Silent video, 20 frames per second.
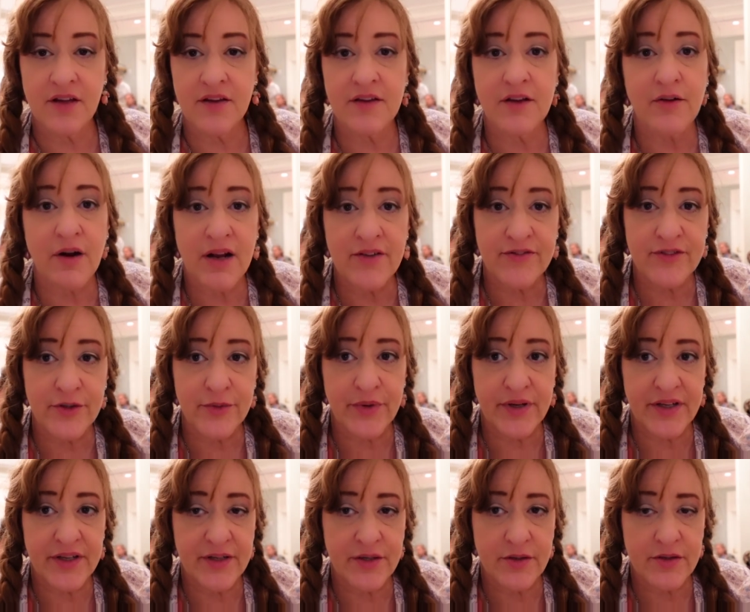in the Grand
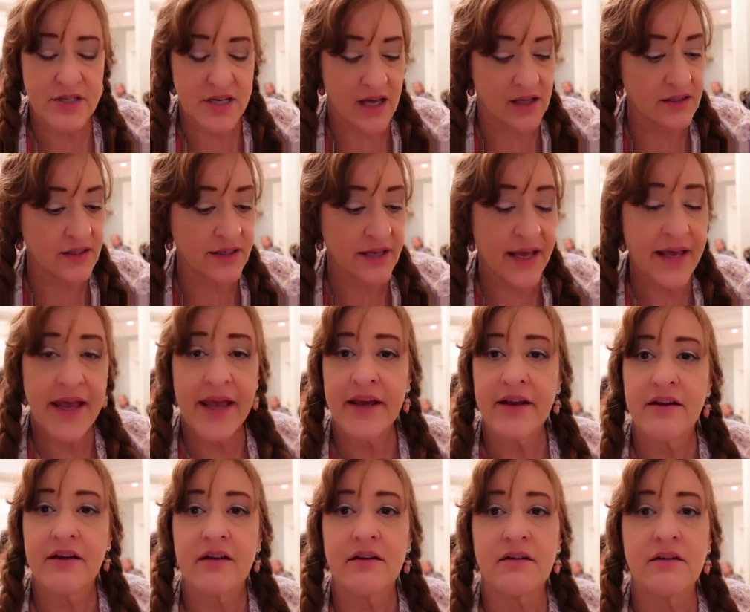Floridian Hotel, and I
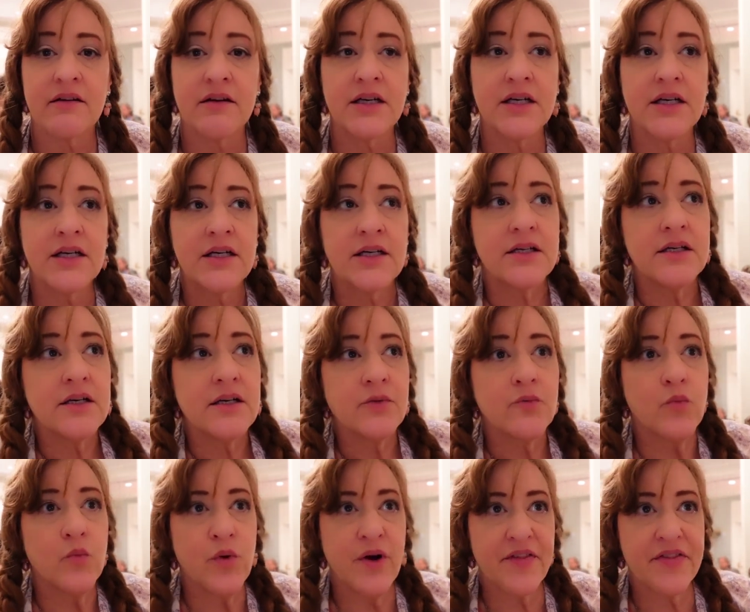ate here
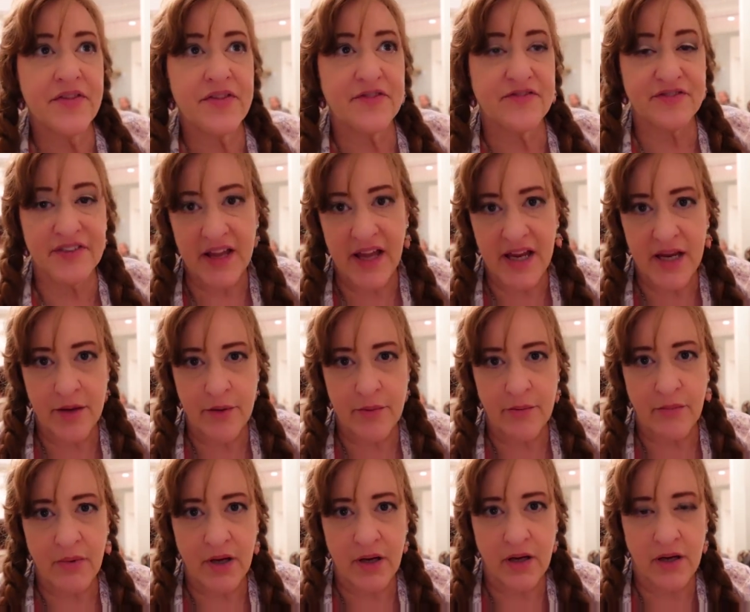with Flame
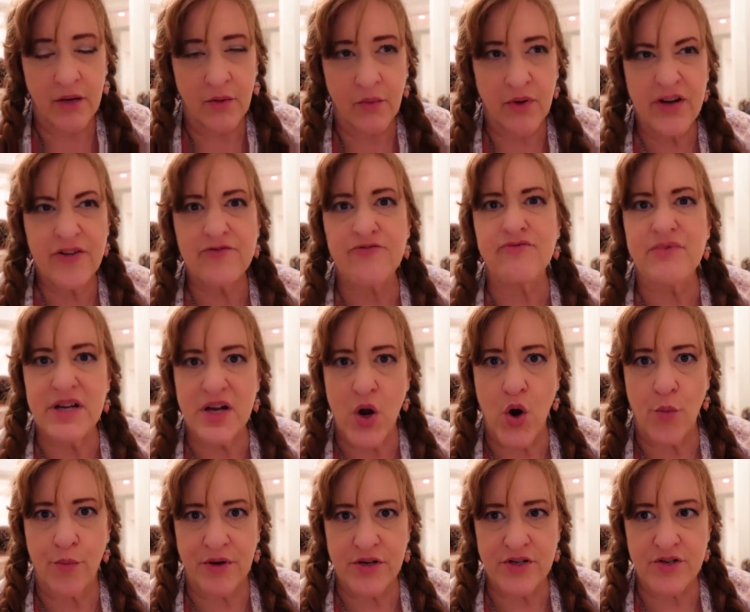when it
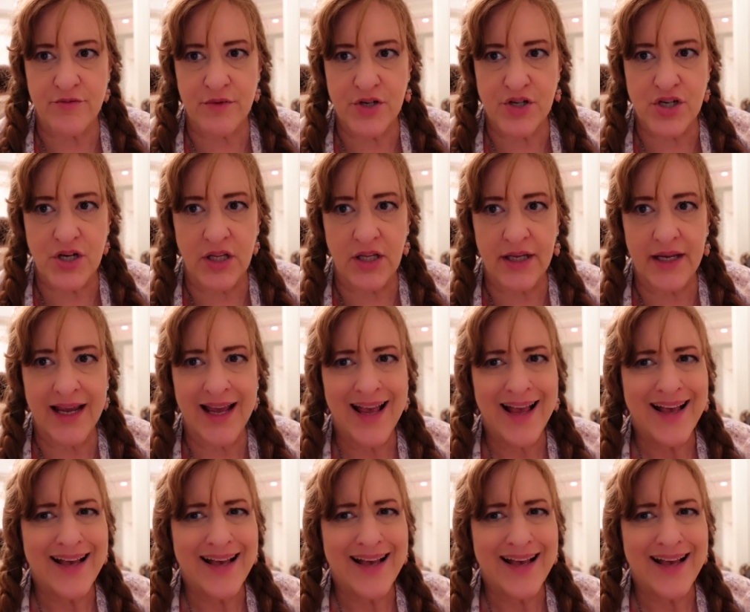reopened originally.